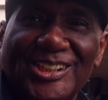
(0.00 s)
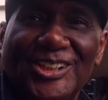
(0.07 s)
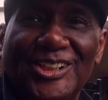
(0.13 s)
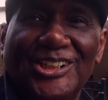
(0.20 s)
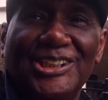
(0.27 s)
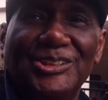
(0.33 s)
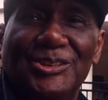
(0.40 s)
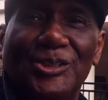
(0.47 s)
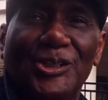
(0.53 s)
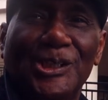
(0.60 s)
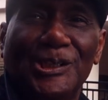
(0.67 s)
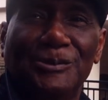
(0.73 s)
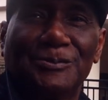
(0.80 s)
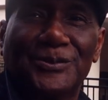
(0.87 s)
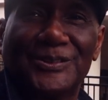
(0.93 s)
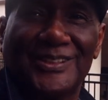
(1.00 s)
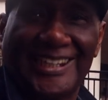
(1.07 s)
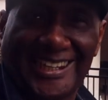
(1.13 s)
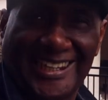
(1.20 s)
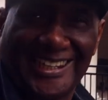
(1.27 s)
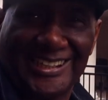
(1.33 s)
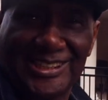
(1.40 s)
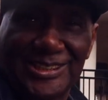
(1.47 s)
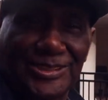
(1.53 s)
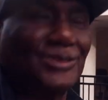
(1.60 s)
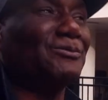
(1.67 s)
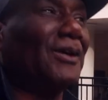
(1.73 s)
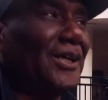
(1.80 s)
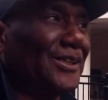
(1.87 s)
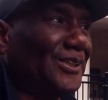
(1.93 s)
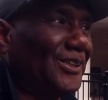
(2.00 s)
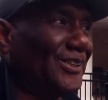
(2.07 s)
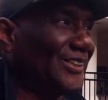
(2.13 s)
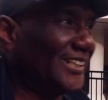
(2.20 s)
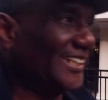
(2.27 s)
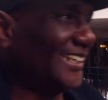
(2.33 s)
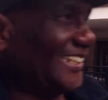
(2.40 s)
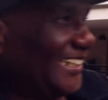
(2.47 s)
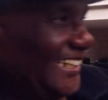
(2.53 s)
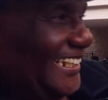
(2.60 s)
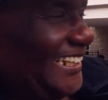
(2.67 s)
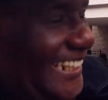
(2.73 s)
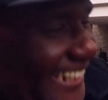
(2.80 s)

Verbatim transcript: going home today. Tomorrow. Yes,